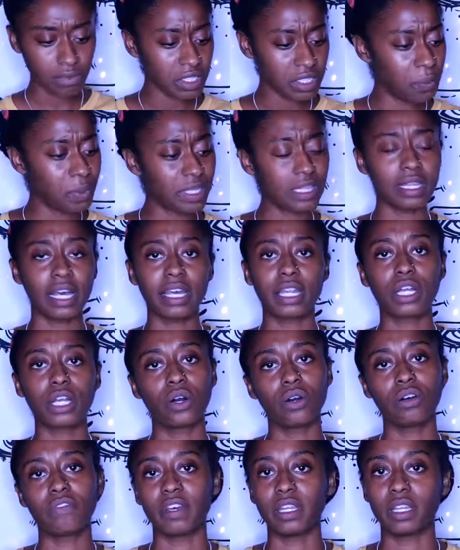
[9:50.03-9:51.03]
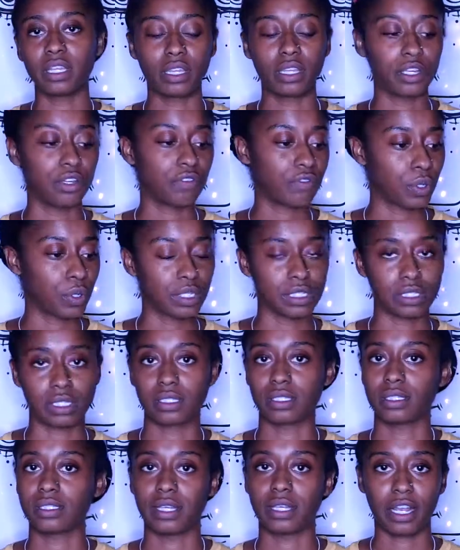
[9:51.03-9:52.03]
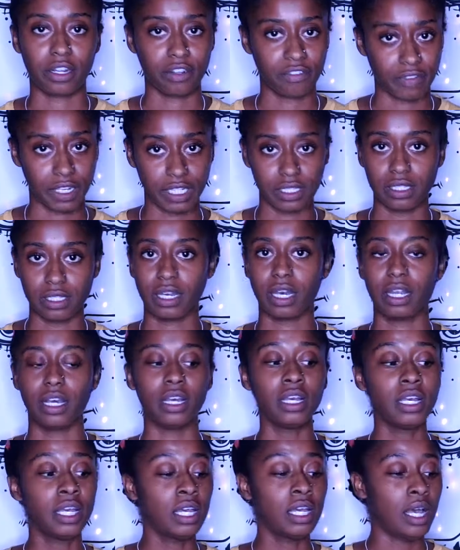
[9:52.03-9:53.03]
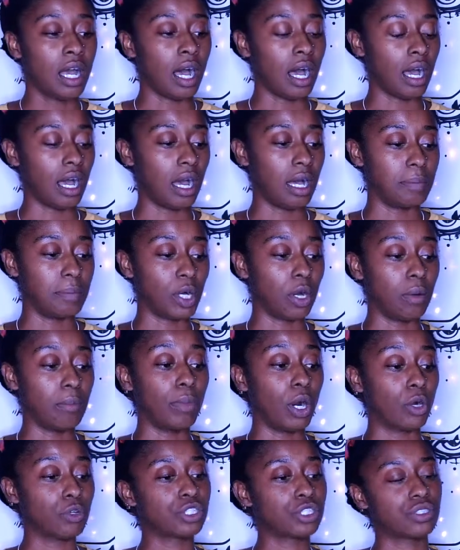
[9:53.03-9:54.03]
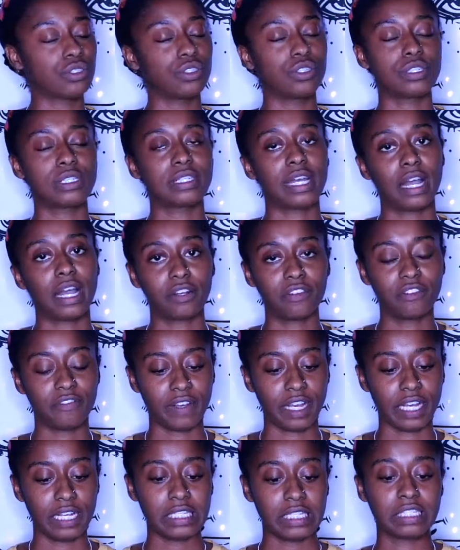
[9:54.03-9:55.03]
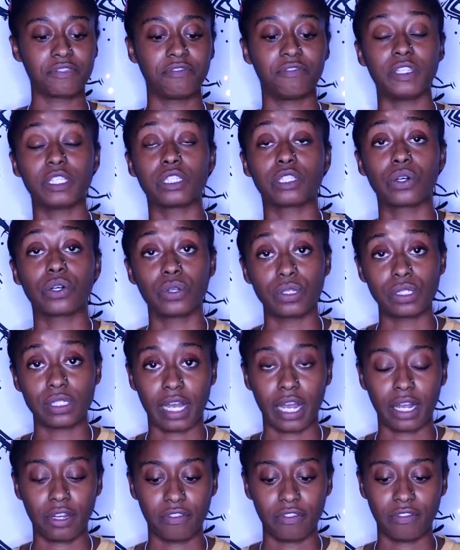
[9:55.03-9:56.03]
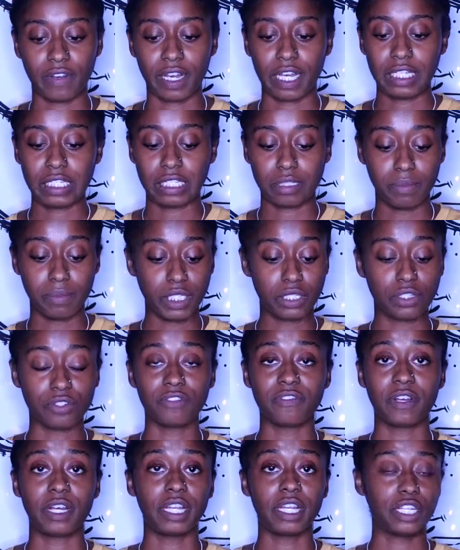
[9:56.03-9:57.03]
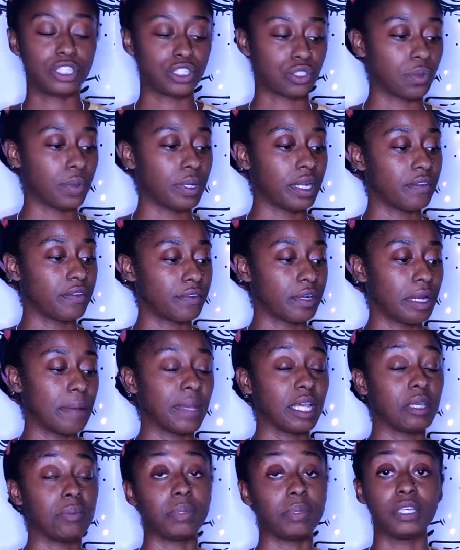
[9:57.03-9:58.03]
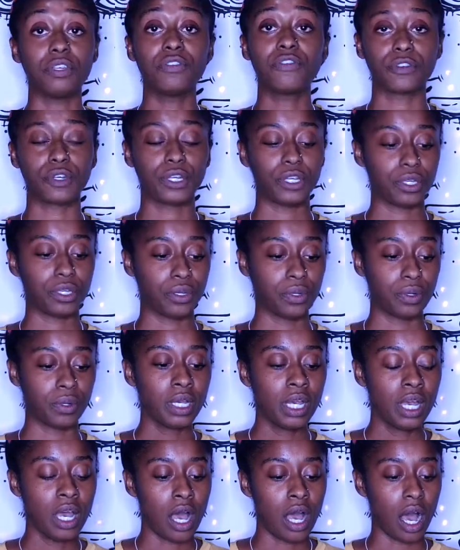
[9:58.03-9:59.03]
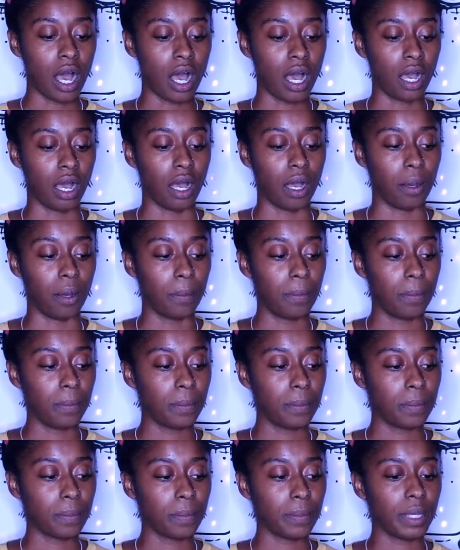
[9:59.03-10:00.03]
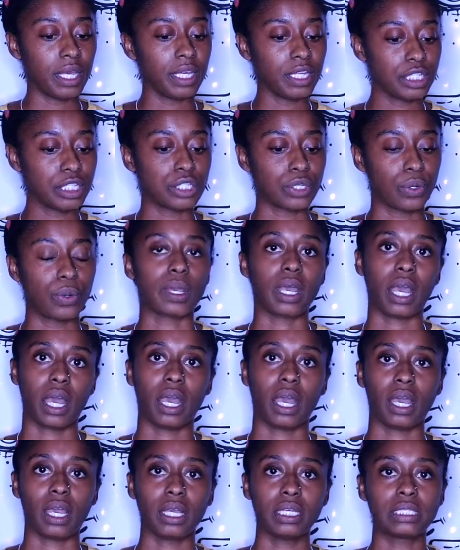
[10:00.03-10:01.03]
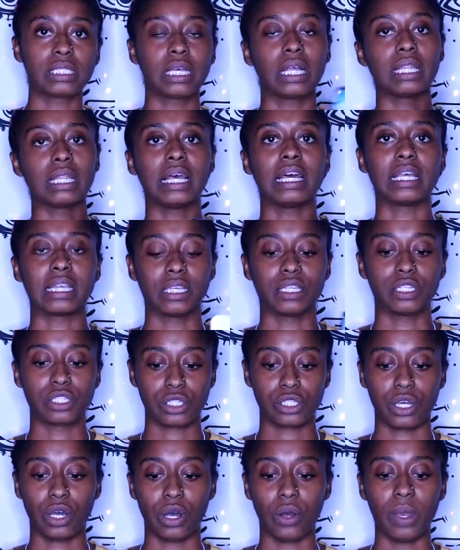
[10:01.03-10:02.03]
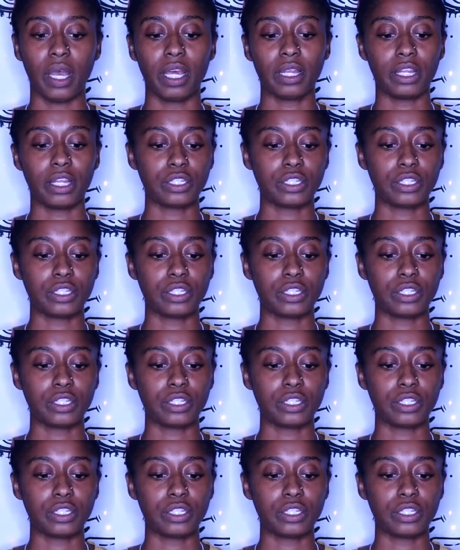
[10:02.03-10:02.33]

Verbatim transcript: with letting go of anything of course that's a sacrifice you got a um, emotional sacrifice physical sacrifice mental financial whatever it may be for you um, it is okay to let things go and